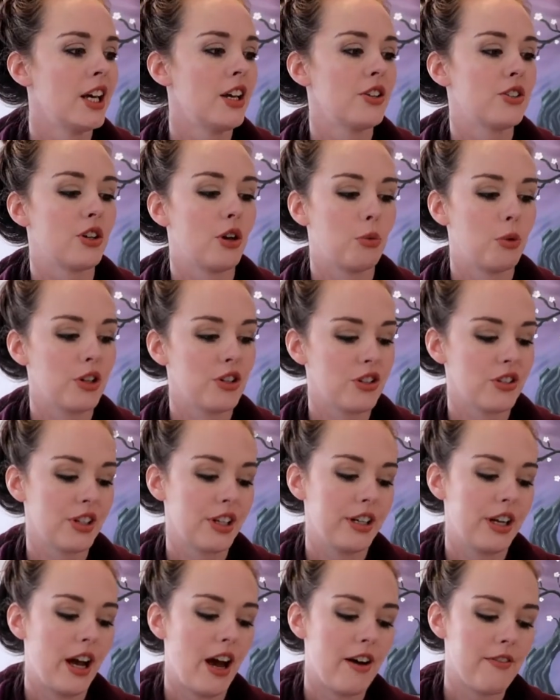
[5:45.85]
So we're just
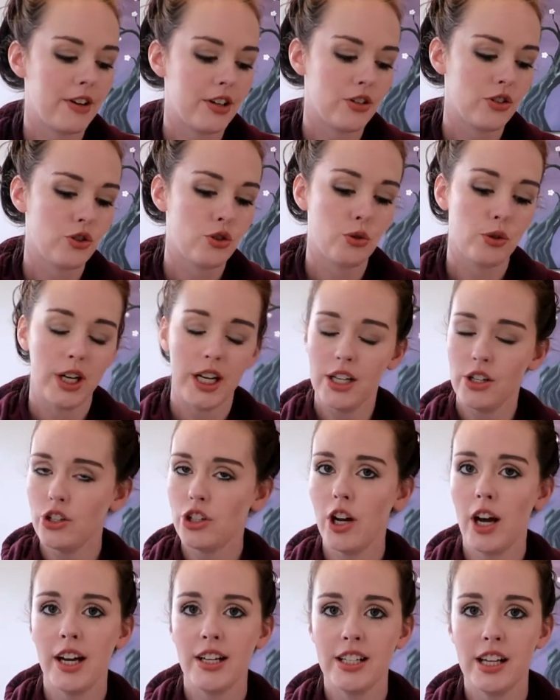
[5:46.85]
gonna have a straight
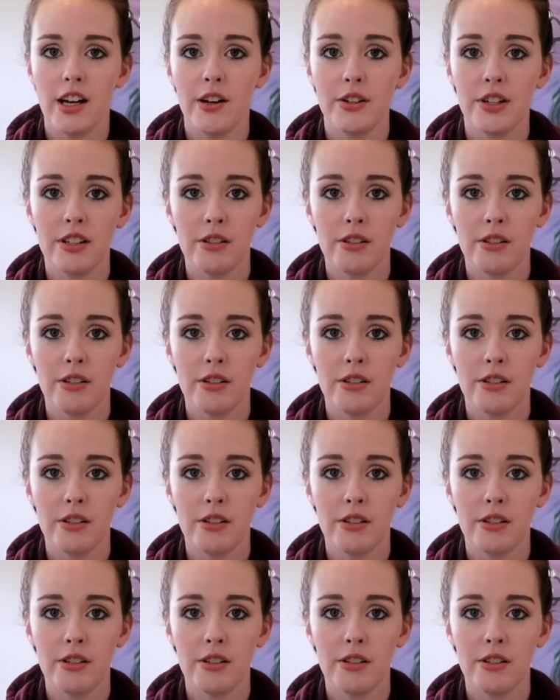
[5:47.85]
shot down